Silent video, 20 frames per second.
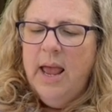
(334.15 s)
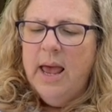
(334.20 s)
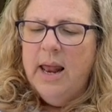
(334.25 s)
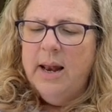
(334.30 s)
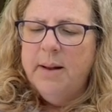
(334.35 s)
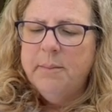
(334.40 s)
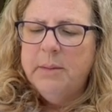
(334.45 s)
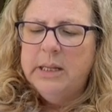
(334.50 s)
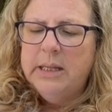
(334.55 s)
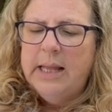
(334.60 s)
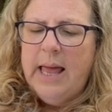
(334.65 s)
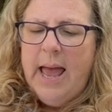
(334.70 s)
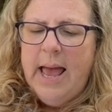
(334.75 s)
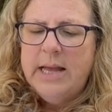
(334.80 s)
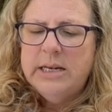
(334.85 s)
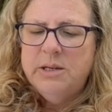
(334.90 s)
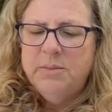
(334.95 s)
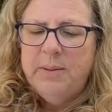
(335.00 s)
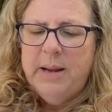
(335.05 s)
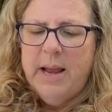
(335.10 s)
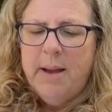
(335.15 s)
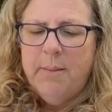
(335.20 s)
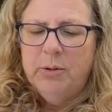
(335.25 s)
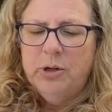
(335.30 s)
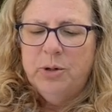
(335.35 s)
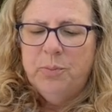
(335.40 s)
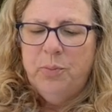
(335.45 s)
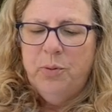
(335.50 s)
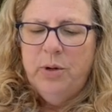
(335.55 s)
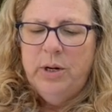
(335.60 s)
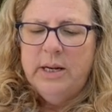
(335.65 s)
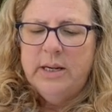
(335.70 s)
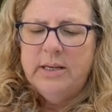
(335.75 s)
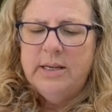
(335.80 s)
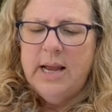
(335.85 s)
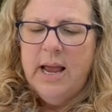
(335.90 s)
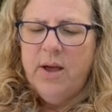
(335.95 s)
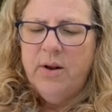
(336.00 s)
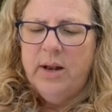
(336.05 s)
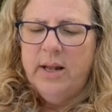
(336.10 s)
and I'm glad to be able to put it
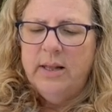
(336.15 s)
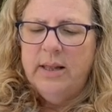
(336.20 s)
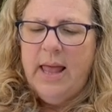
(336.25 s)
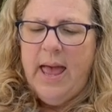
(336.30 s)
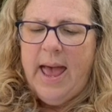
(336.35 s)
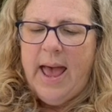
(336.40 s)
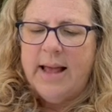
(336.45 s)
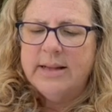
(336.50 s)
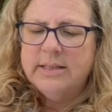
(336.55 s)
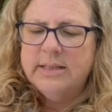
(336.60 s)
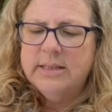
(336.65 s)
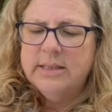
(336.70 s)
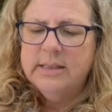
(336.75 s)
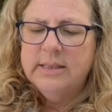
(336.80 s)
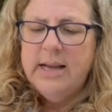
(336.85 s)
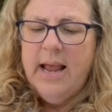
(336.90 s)
down at last.